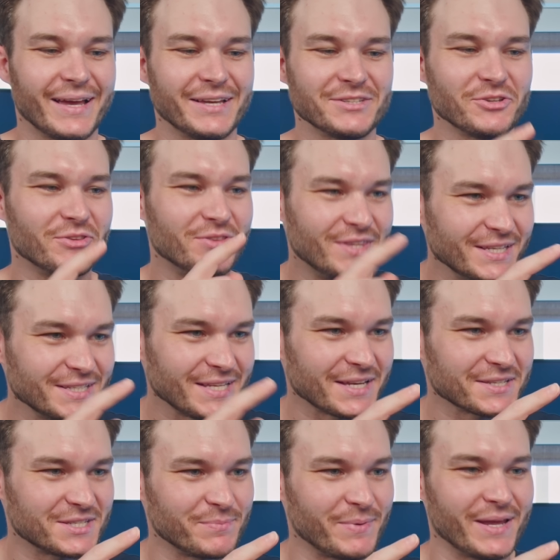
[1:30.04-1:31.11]
And so this
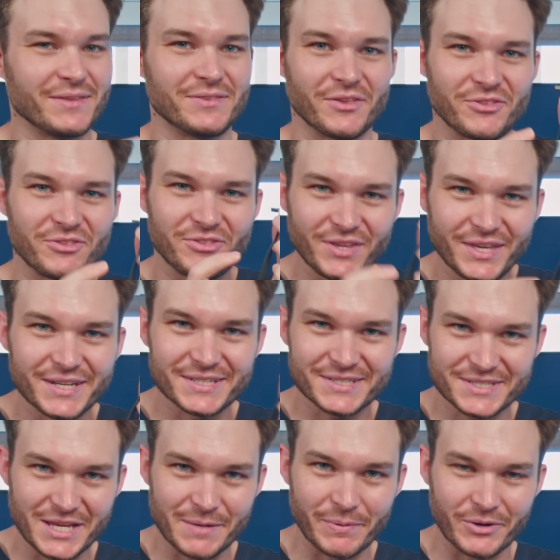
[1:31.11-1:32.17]
has to be the
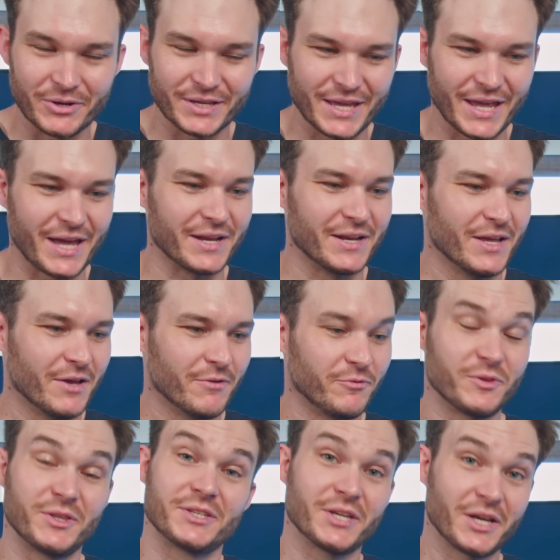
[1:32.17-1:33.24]
thinnest tip I could get
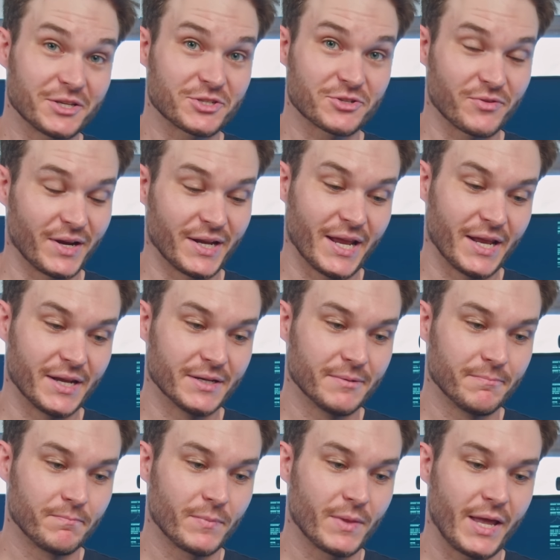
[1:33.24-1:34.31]
for the touchscreen end.
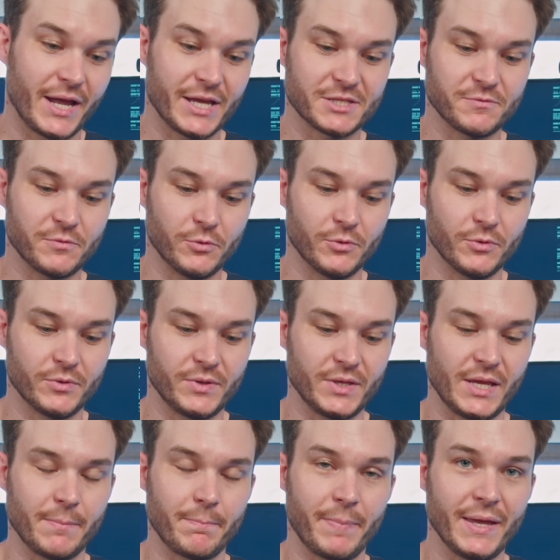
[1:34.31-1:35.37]
As for
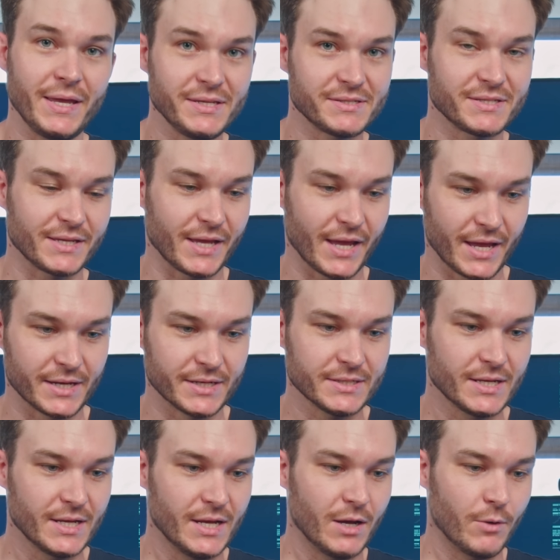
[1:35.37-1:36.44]
the PC
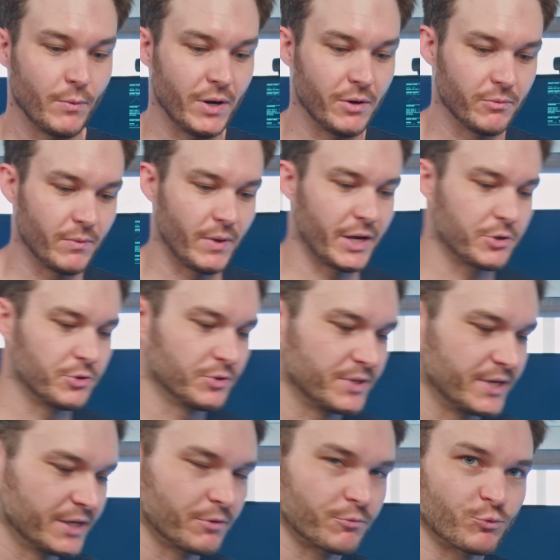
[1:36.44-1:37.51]
end, well, I could
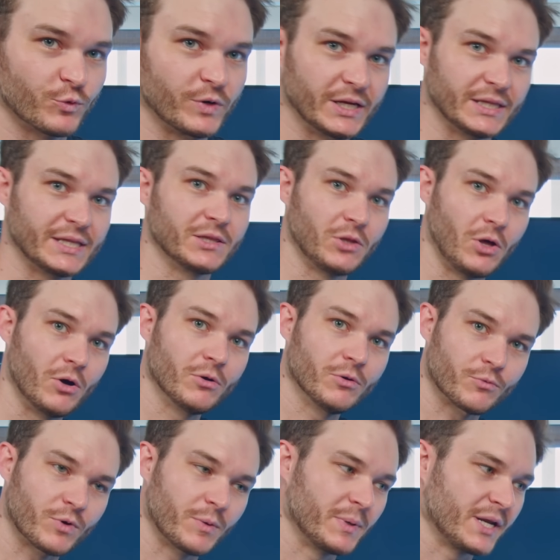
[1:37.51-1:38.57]
get a really
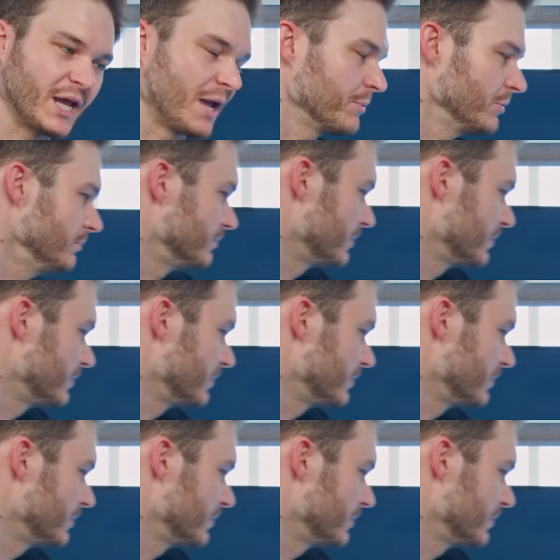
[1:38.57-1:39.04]
long ribbon cable